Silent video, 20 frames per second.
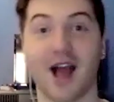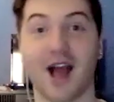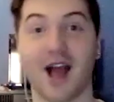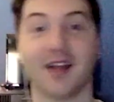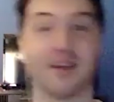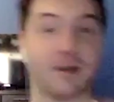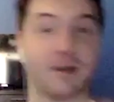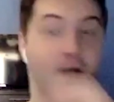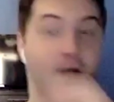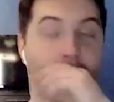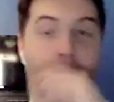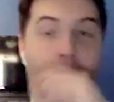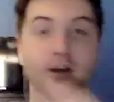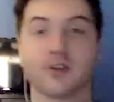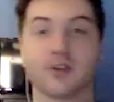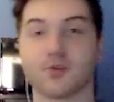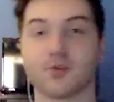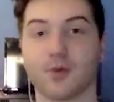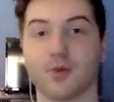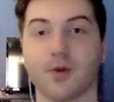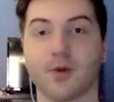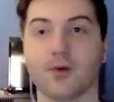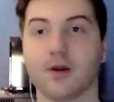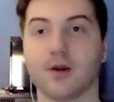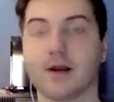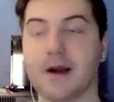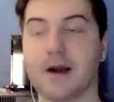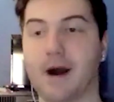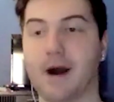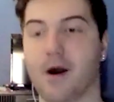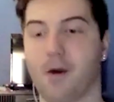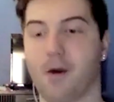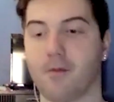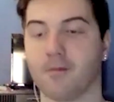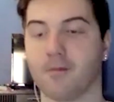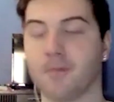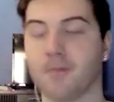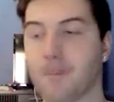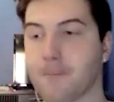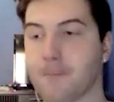And because
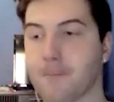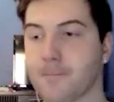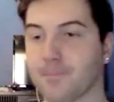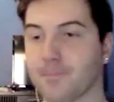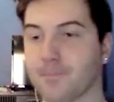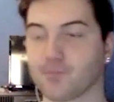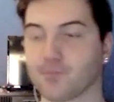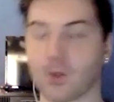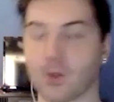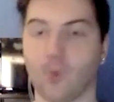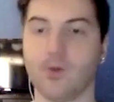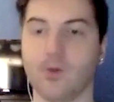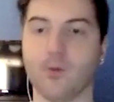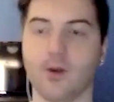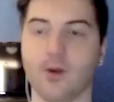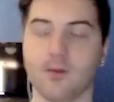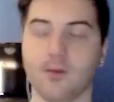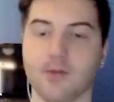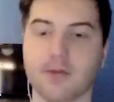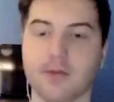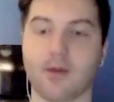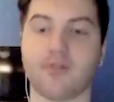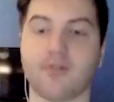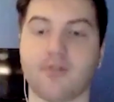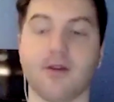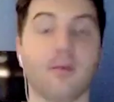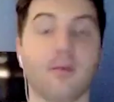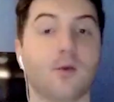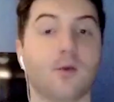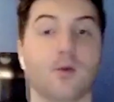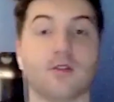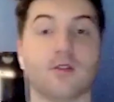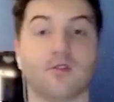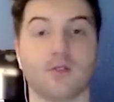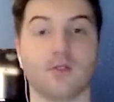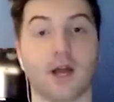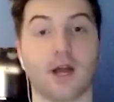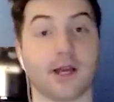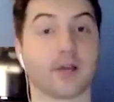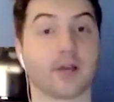me and my family went to
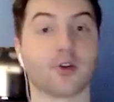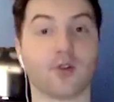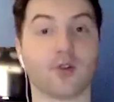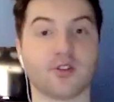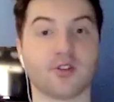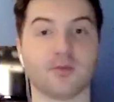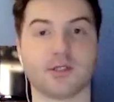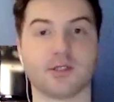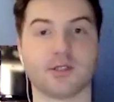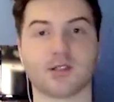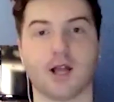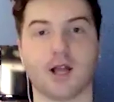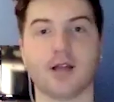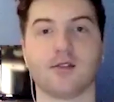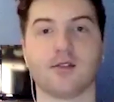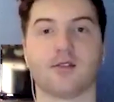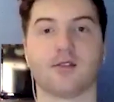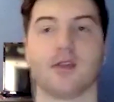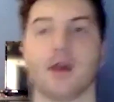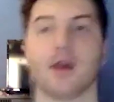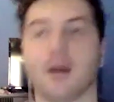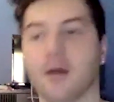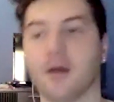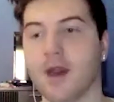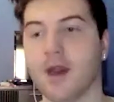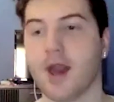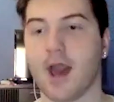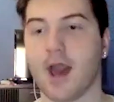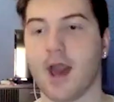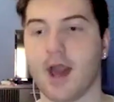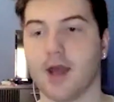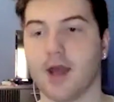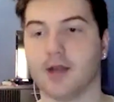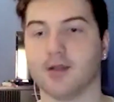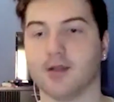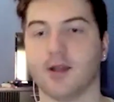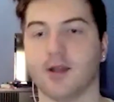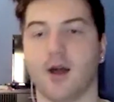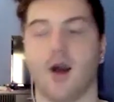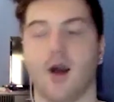like a Christmas lights thing,
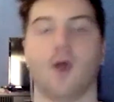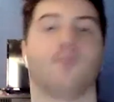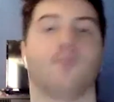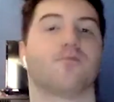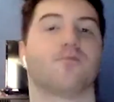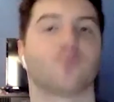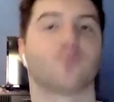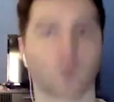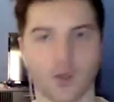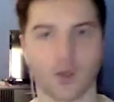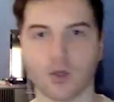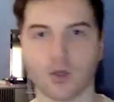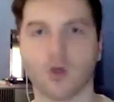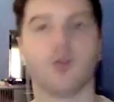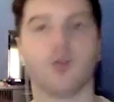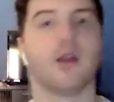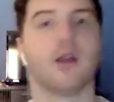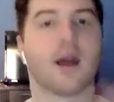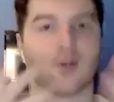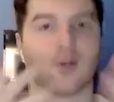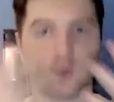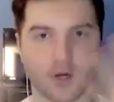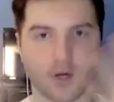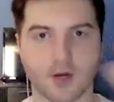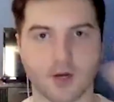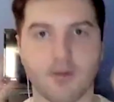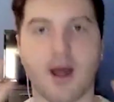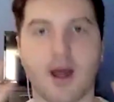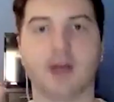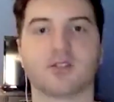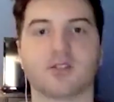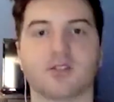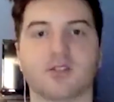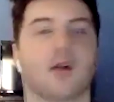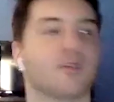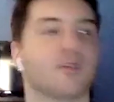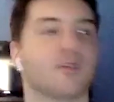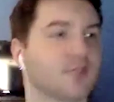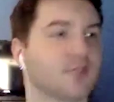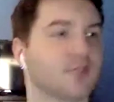and you know, you had to wear your mask on
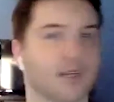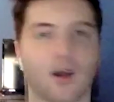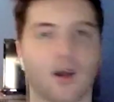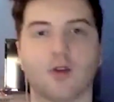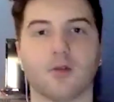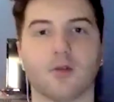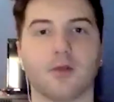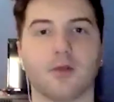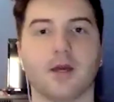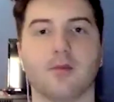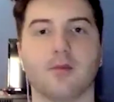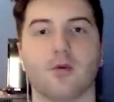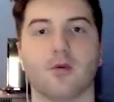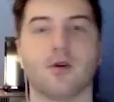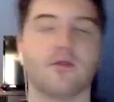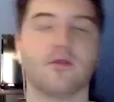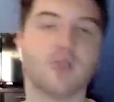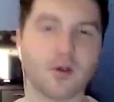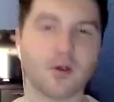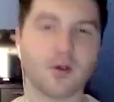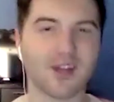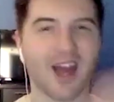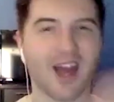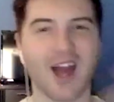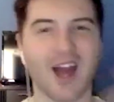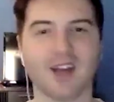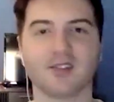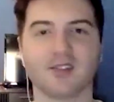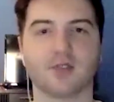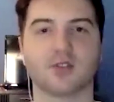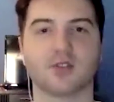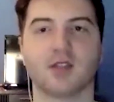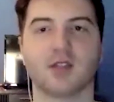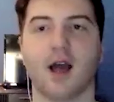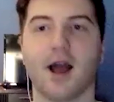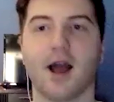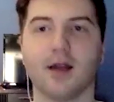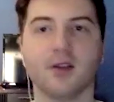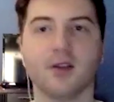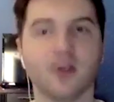because there's like other people, even though yeah, it's
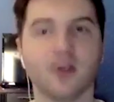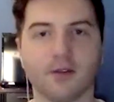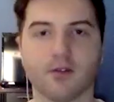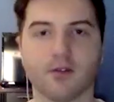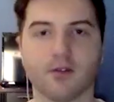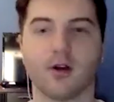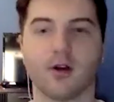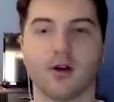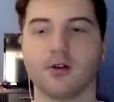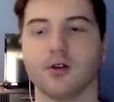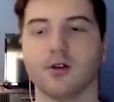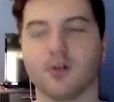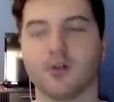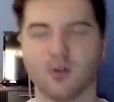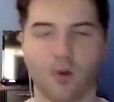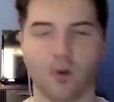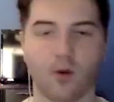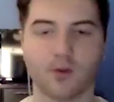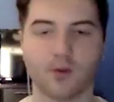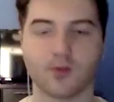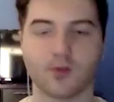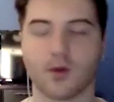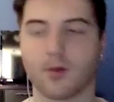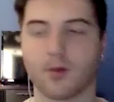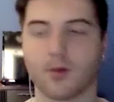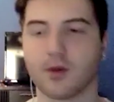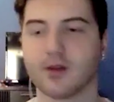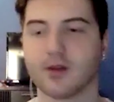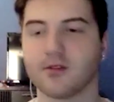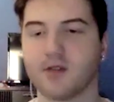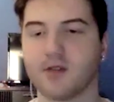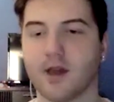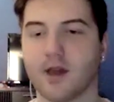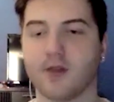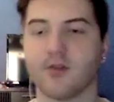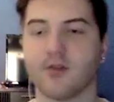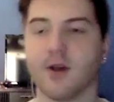outside, you never know, you know, you always want to play it safe.